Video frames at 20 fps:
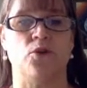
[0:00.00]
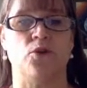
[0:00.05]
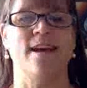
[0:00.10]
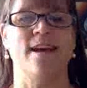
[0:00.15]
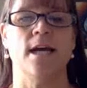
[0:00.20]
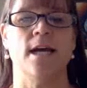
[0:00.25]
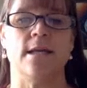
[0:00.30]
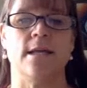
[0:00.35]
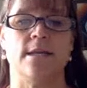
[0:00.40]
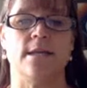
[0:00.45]

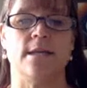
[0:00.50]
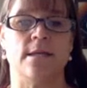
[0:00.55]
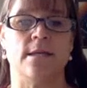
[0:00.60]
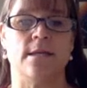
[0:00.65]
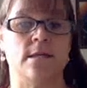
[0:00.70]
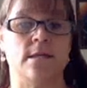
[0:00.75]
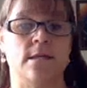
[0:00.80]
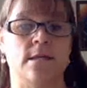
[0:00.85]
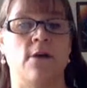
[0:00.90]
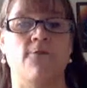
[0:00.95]
that's
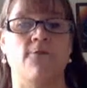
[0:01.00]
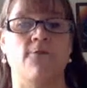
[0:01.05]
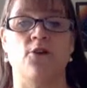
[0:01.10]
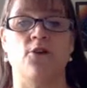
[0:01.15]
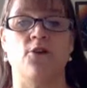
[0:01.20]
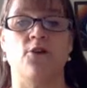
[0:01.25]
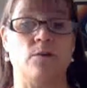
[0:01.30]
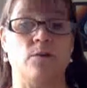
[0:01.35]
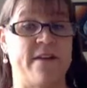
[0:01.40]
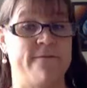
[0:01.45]
designed for use
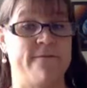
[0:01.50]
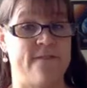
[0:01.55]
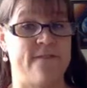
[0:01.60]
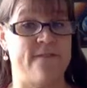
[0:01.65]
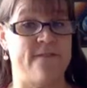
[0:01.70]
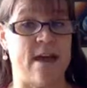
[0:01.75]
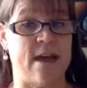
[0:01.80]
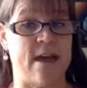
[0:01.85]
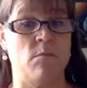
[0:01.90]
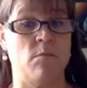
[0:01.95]
by
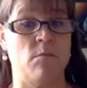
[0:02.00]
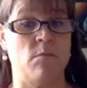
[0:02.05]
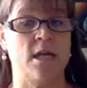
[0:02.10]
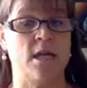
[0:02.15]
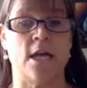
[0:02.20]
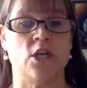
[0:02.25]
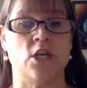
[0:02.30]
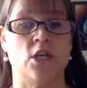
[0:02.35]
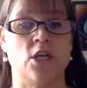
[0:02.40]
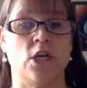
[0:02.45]
families,
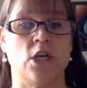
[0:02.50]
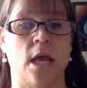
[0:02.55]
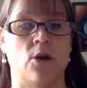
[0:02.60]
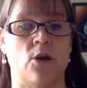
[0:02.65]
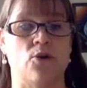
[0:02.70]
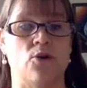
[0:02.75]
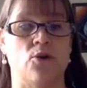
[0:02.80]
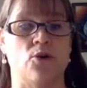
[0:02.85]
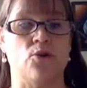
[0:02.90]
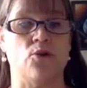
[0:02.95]

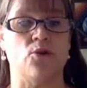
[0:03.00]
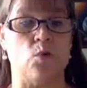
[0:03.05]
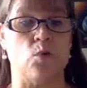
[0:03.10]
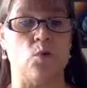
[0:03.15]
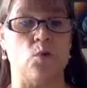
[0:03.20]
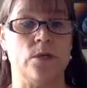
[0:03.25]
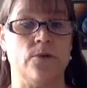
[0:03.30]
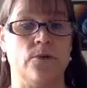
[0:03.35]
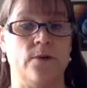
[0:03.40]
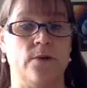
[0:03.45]
educators, or
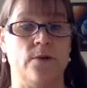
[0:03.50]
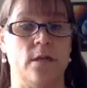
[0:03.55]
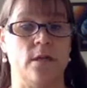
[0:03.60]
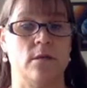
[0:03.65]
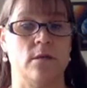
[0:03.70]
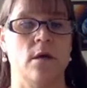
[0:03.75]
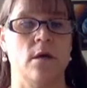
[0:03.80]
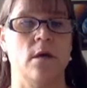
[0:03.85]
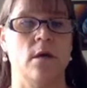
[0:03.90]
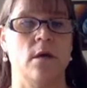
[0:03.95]
students
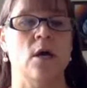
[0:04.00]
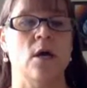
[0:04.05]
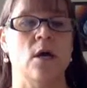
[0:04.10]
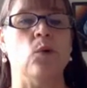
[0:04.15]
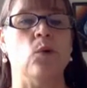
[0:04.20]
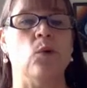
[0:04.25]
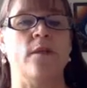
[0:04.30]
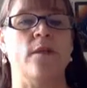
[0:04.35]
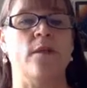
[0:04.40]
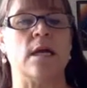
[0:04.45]
with
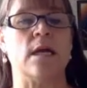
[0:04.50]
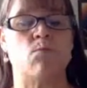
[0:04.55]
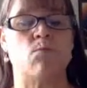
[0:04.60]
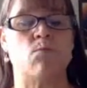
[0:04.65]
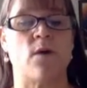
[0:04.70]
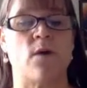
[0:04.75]
the express